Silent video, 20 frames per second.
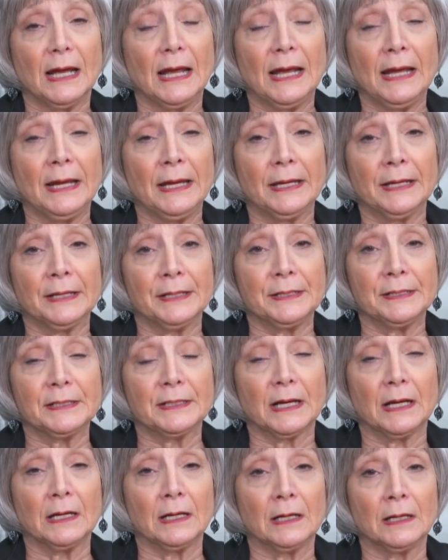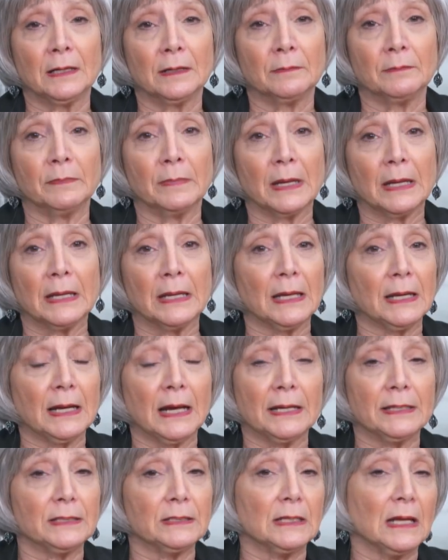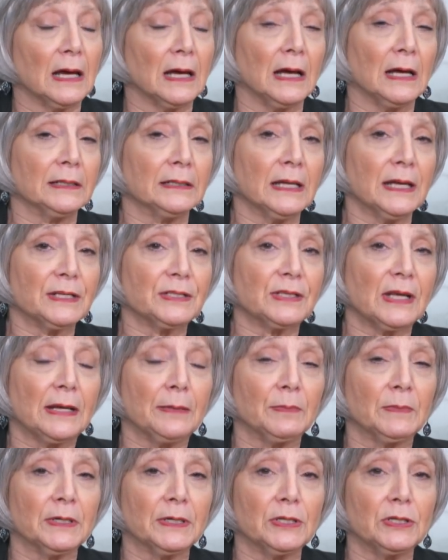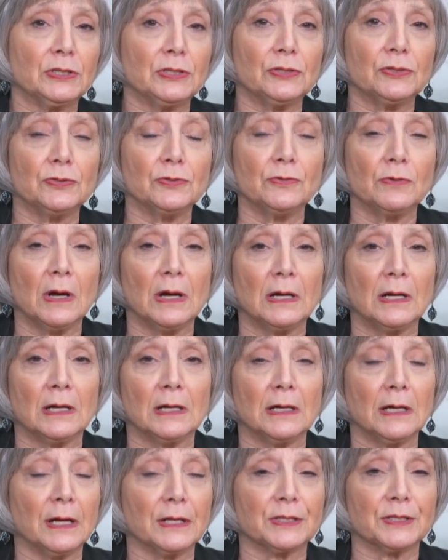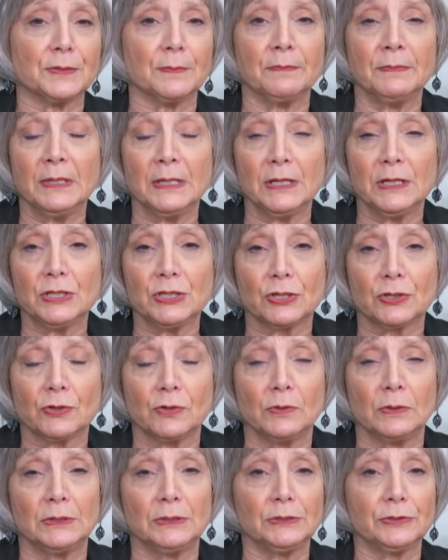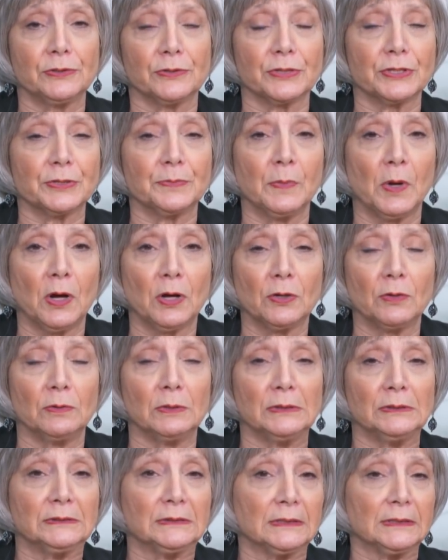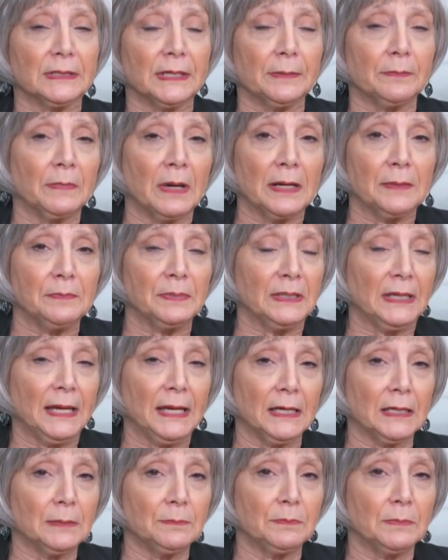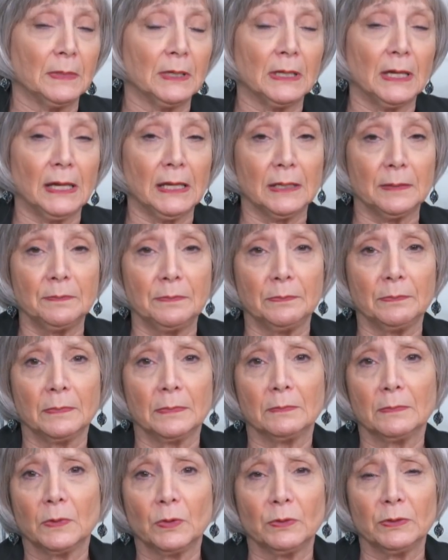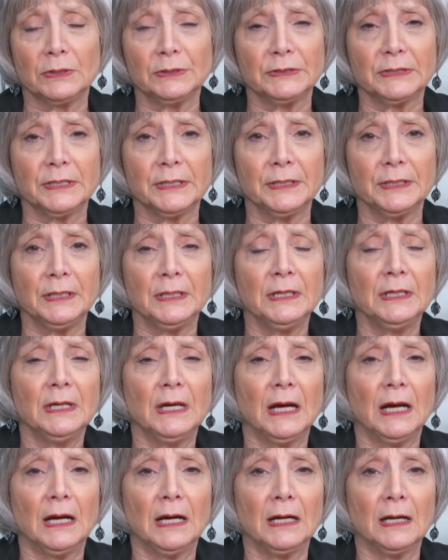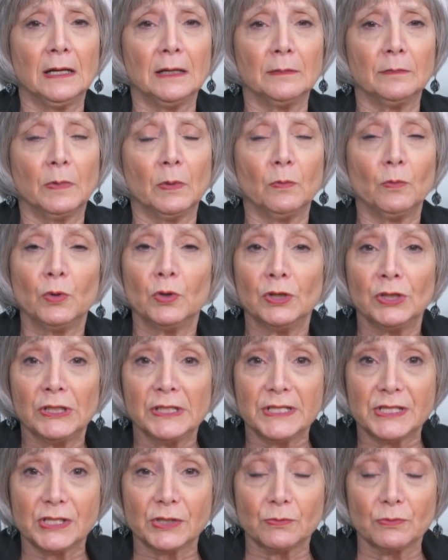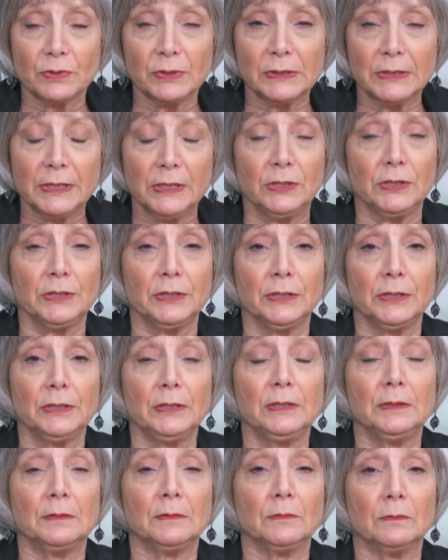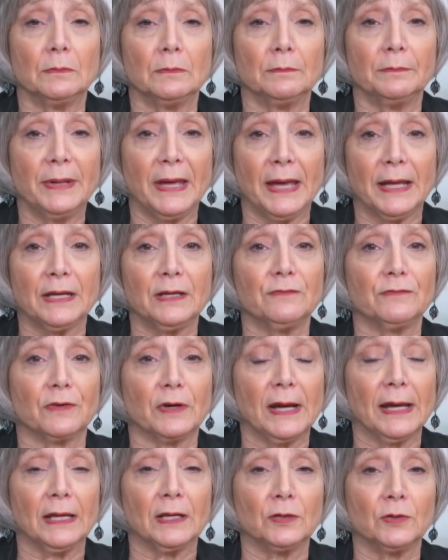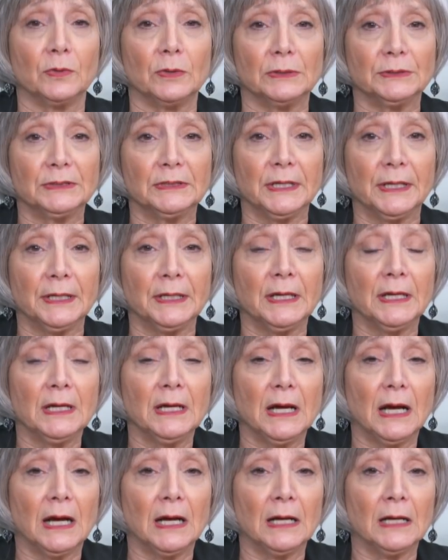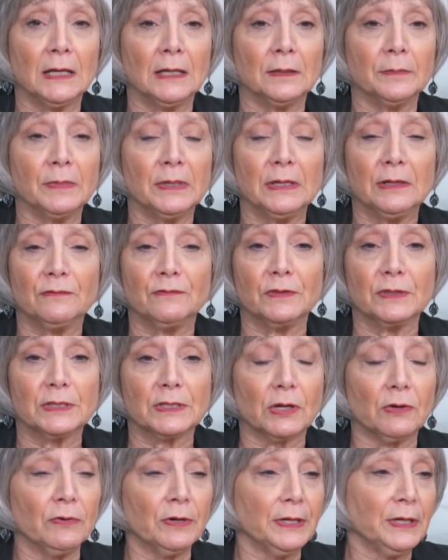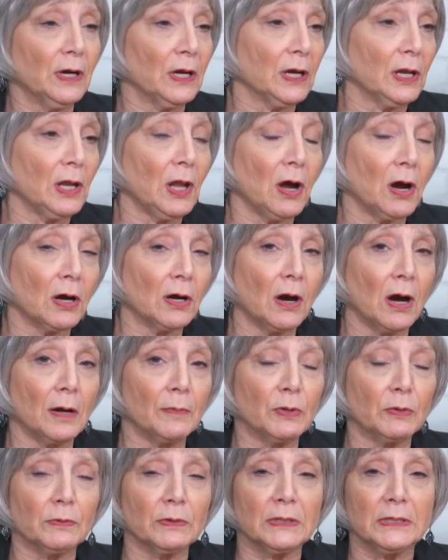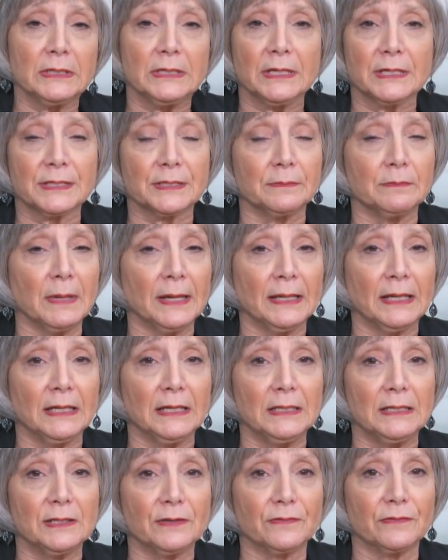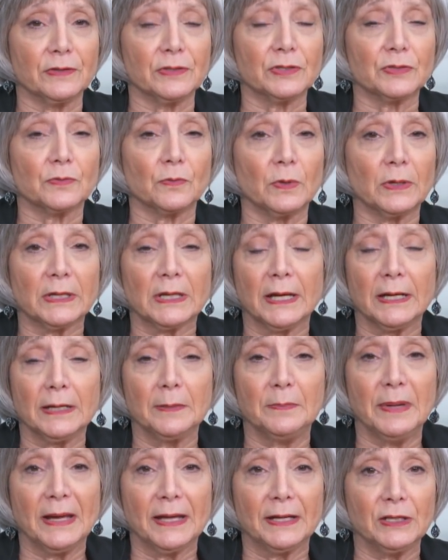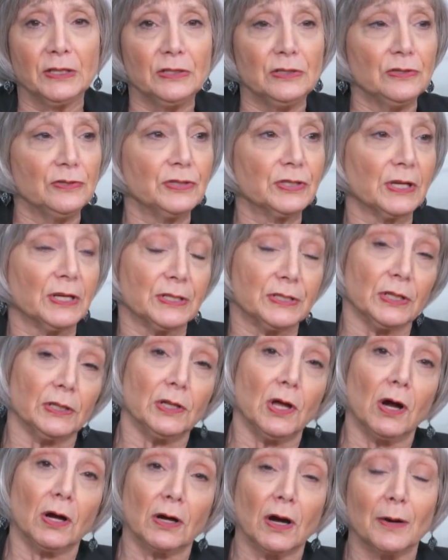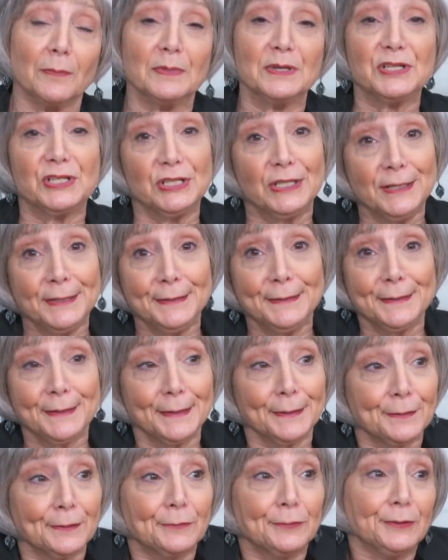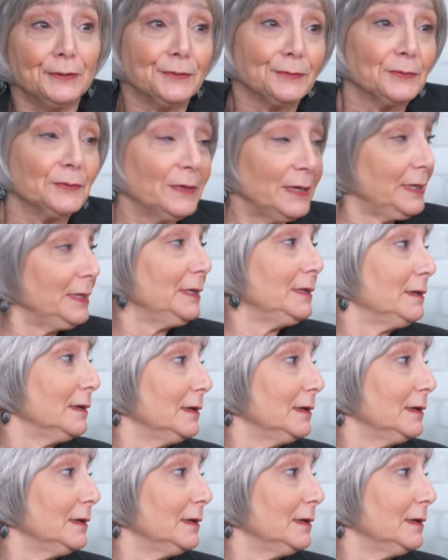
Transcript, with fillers: And, um, and I, unless I'm going to do a, a, miniature quilt or a small quilt that, might be hand, hand quilted, um, wool is a really good batting for hand quilting. Um, if it's going on a long arm, it really doesn't make any difference what kind of batting you use because a long arm machine can quilt through any